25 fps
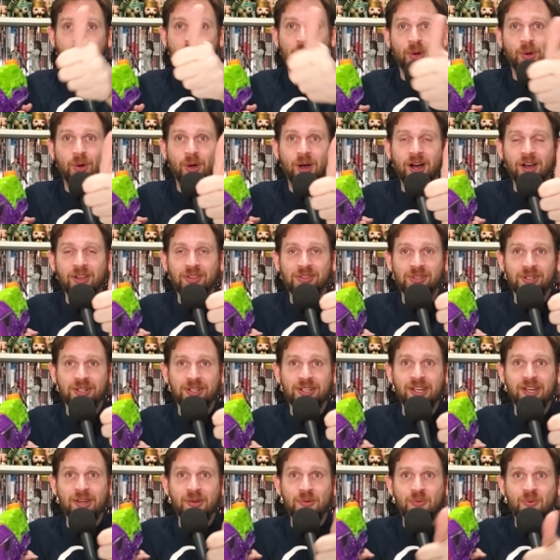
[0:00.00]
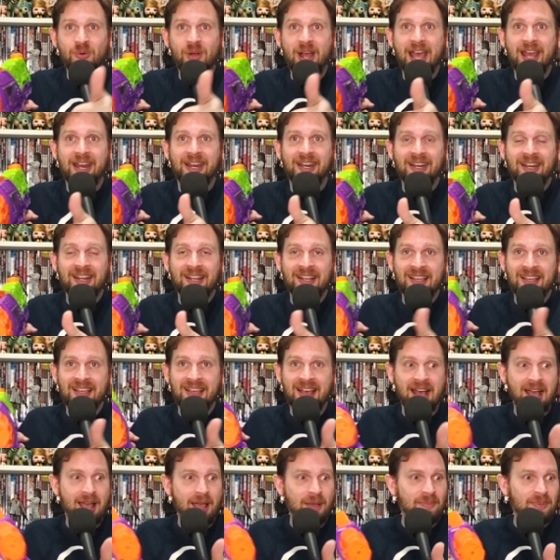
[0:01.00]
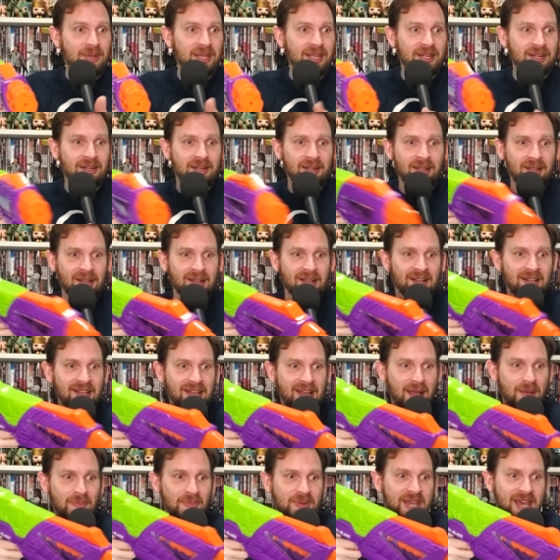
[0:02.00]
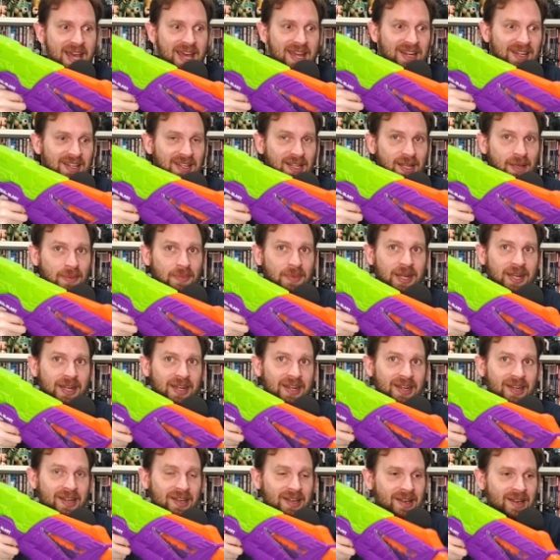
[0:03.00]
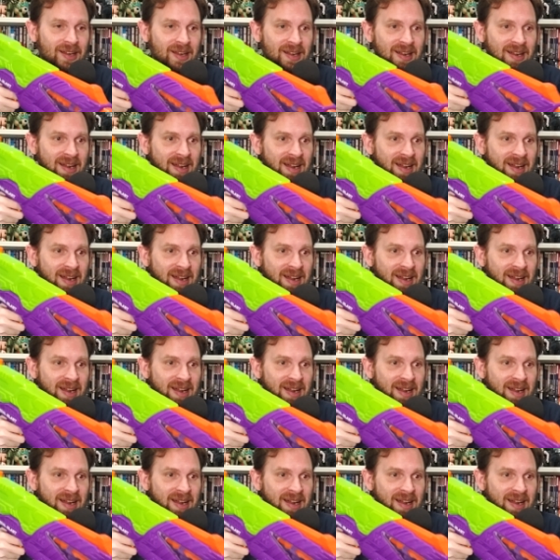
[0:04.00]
The walls are good and wet. I mean, I'm kind of limited here.